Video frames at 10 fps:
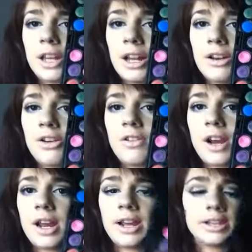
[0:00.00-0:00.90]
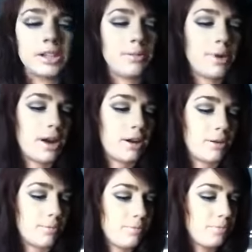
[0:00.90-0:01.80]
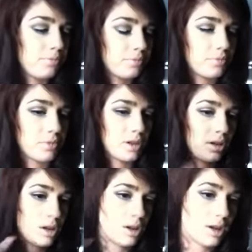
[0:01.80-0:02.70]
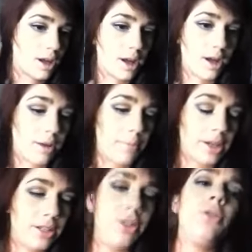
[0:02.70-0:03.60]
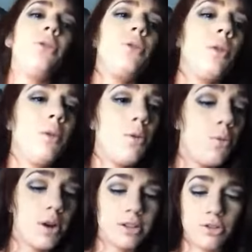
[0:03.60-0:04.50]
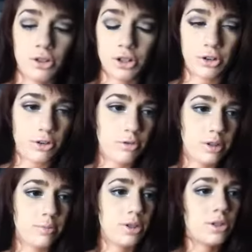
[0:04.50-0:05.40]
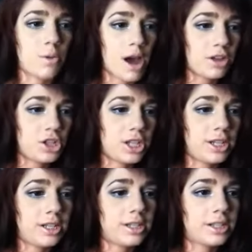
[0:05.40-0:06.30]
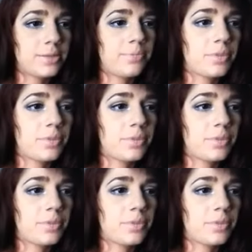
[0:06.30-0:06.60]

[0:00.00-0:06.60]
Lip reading: and your grays on the bottom. I do want to show you some swatches.